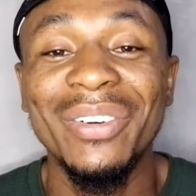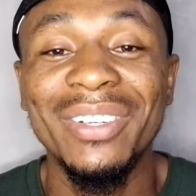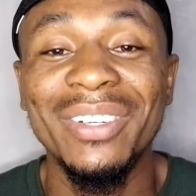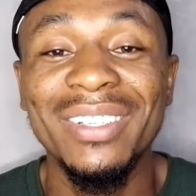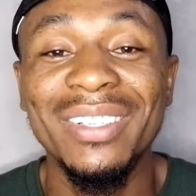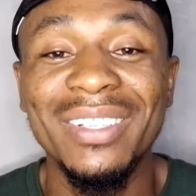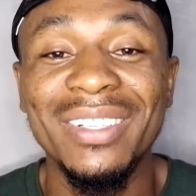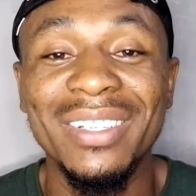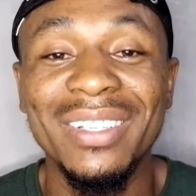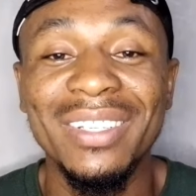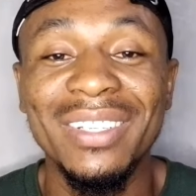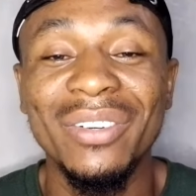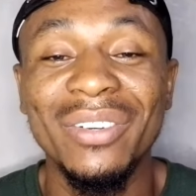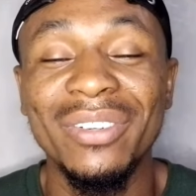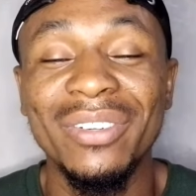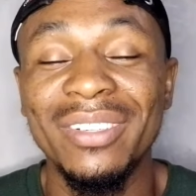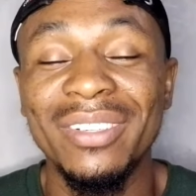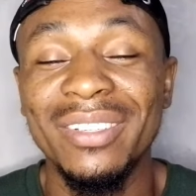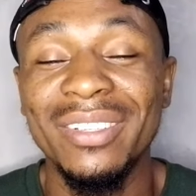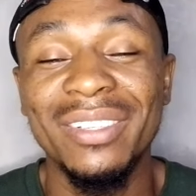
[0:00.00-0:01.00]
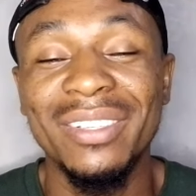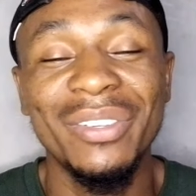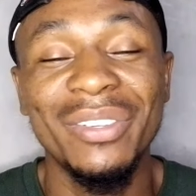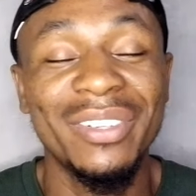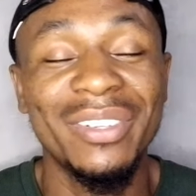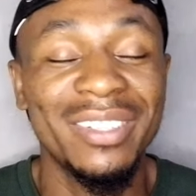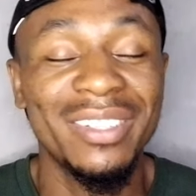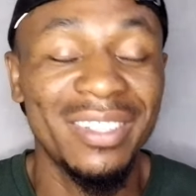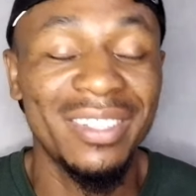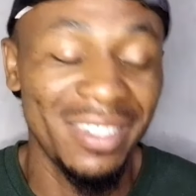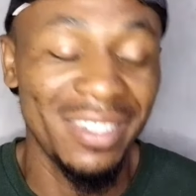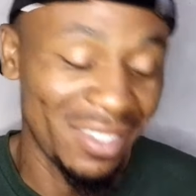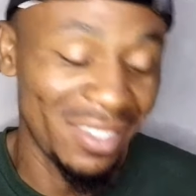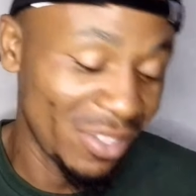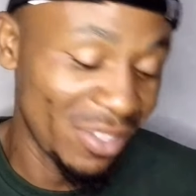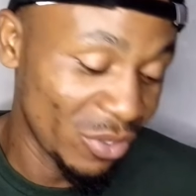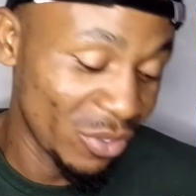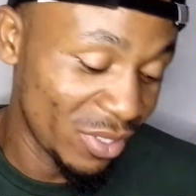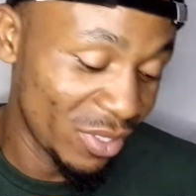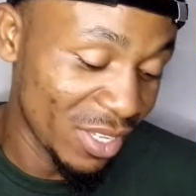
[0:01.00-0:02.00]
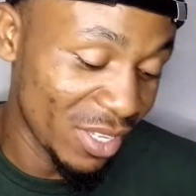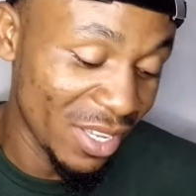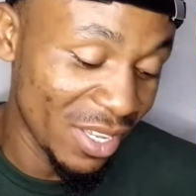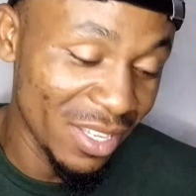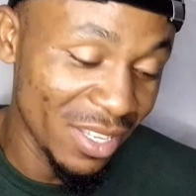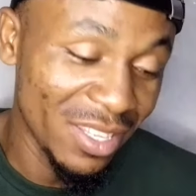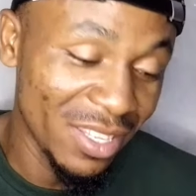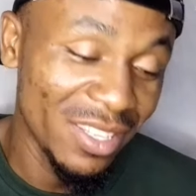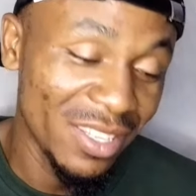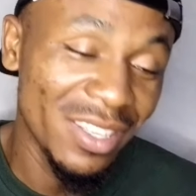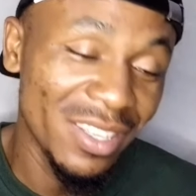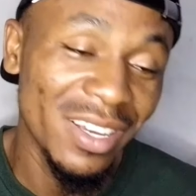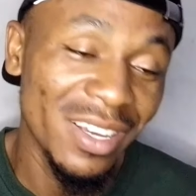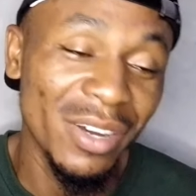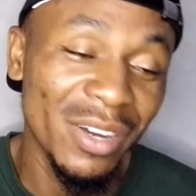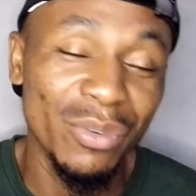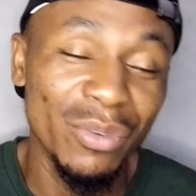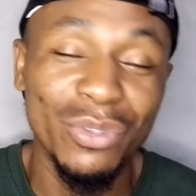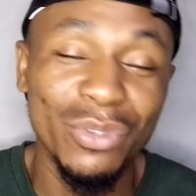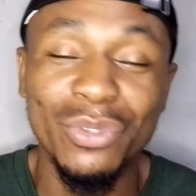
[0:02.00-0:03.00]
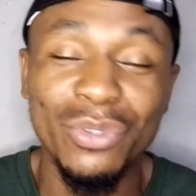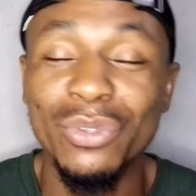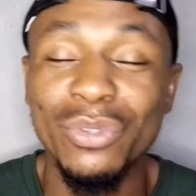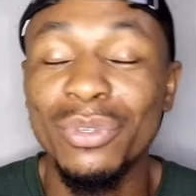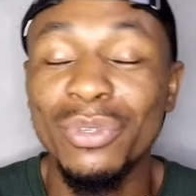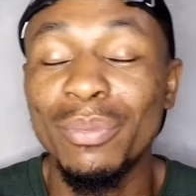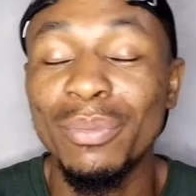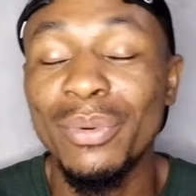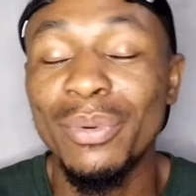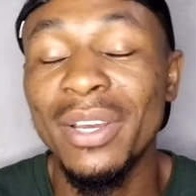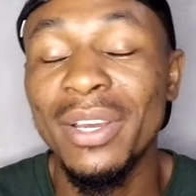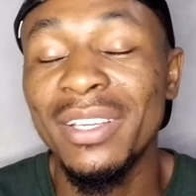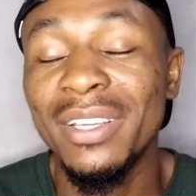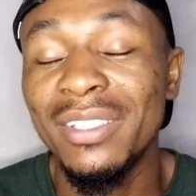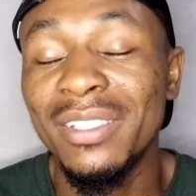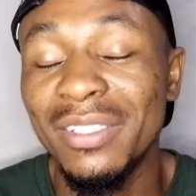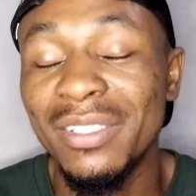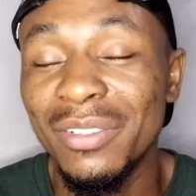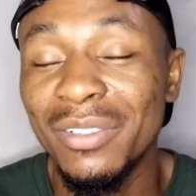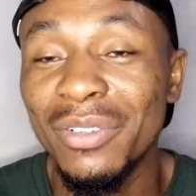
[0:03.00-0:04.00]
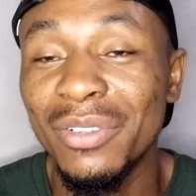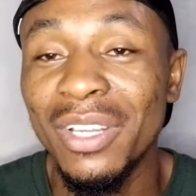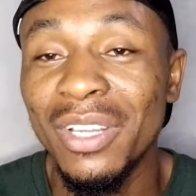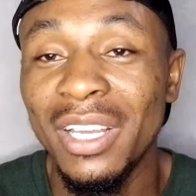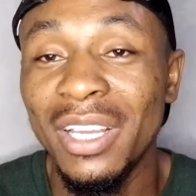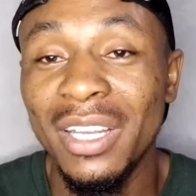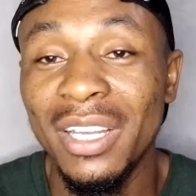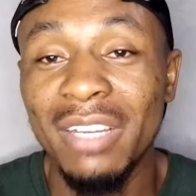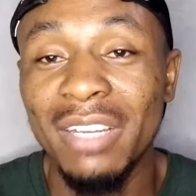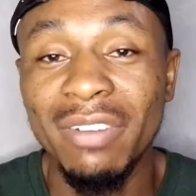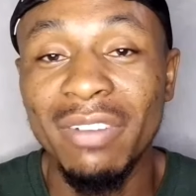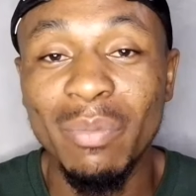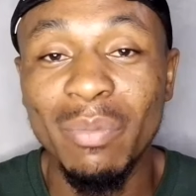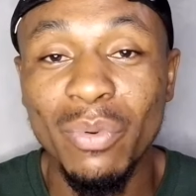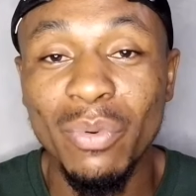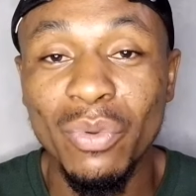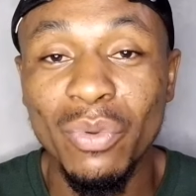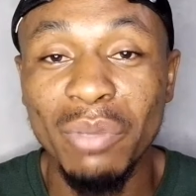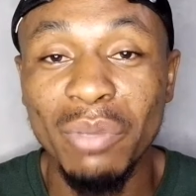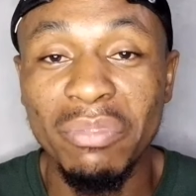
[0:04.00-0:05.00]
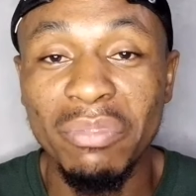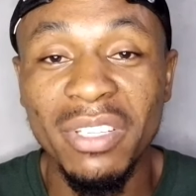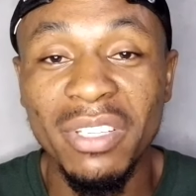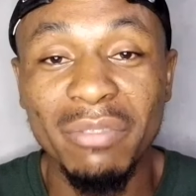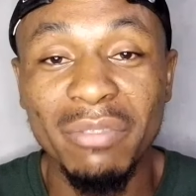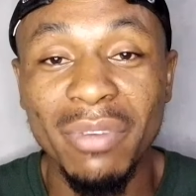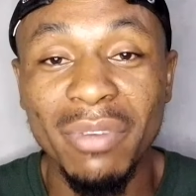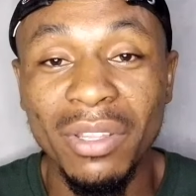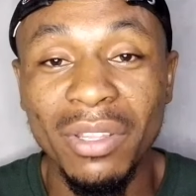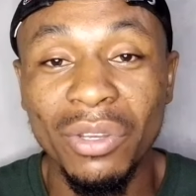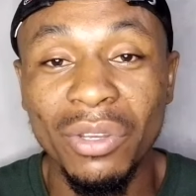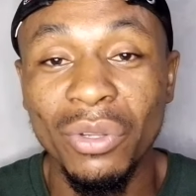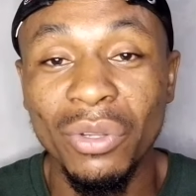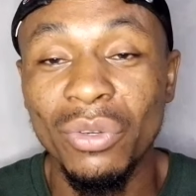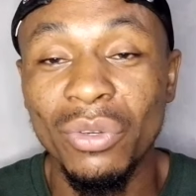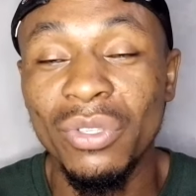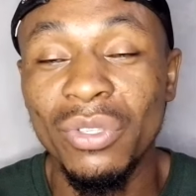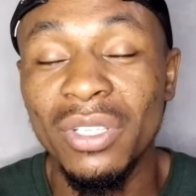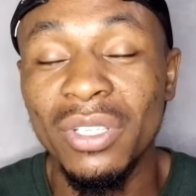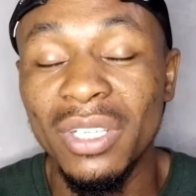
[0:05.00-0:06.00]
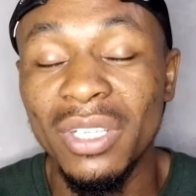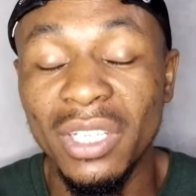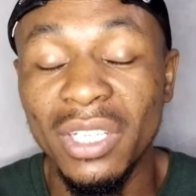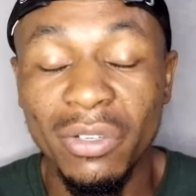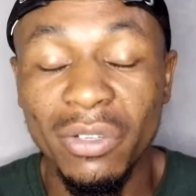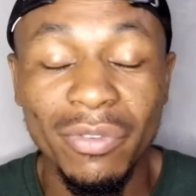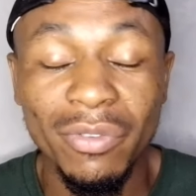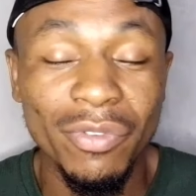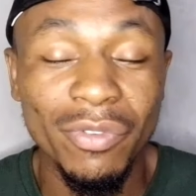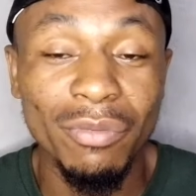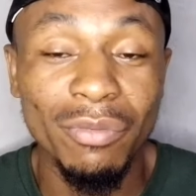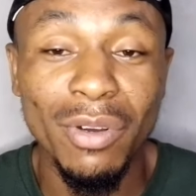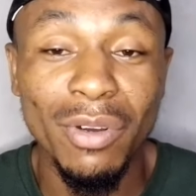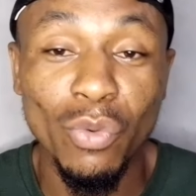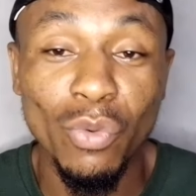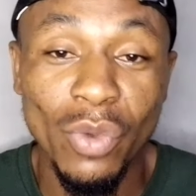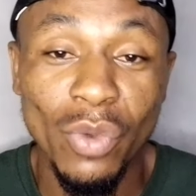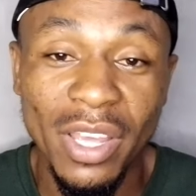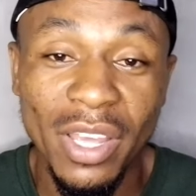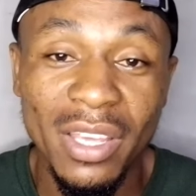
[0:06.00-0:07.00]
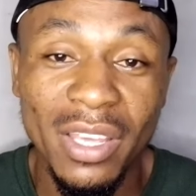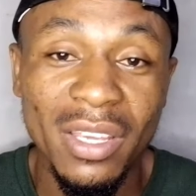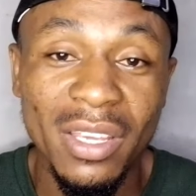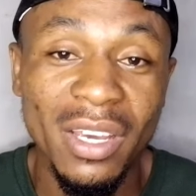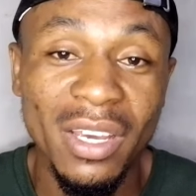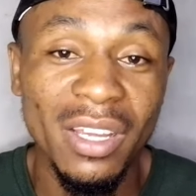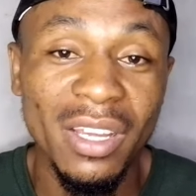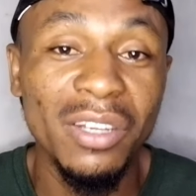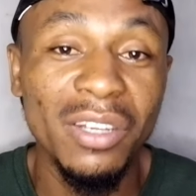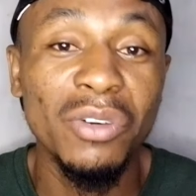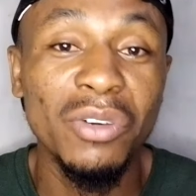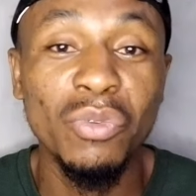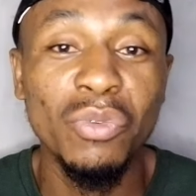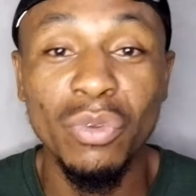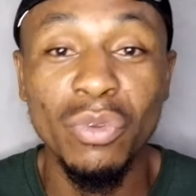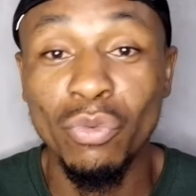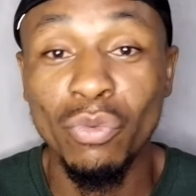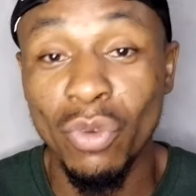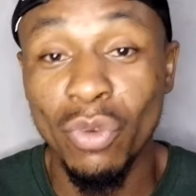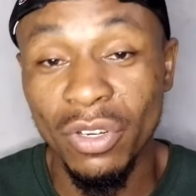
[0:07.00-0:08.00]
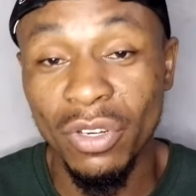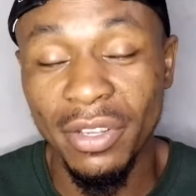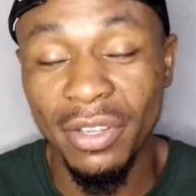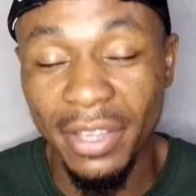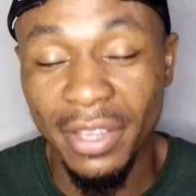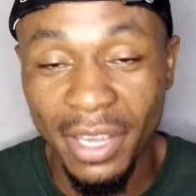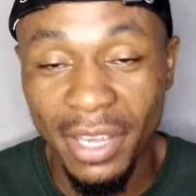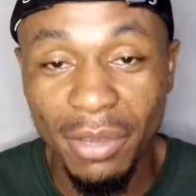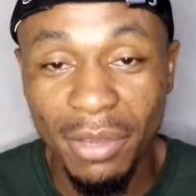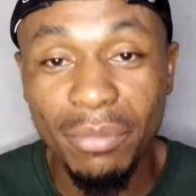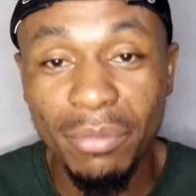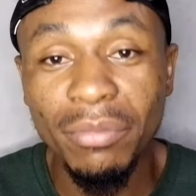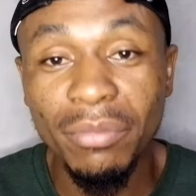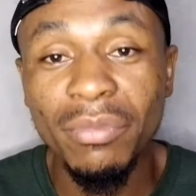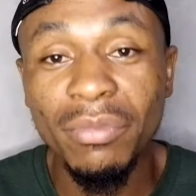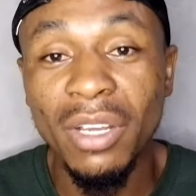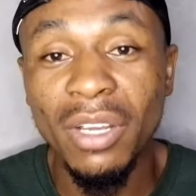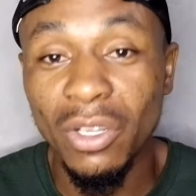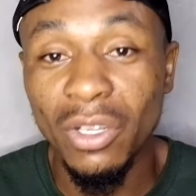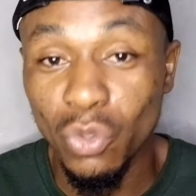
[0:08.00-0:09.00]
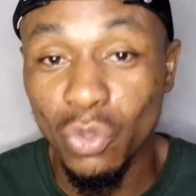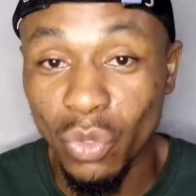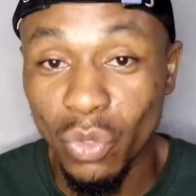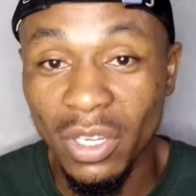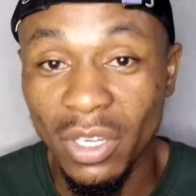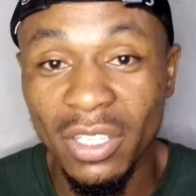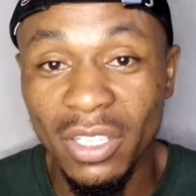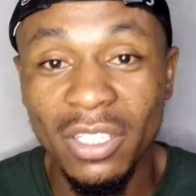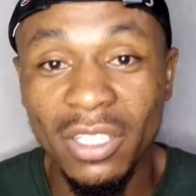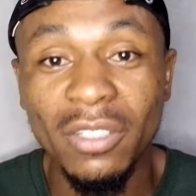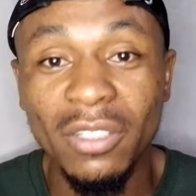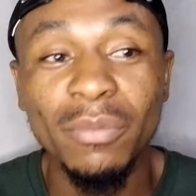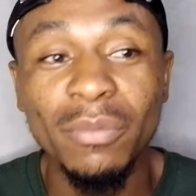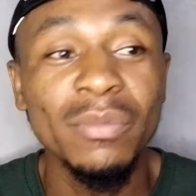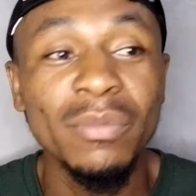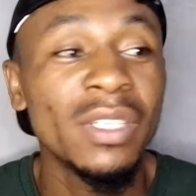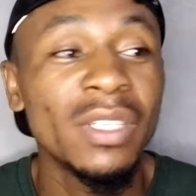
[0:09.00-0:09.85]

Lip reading: honestly, Thursday, I was so surprised. Liverpool were beaten by 3-0 from away, and we won the game, actually.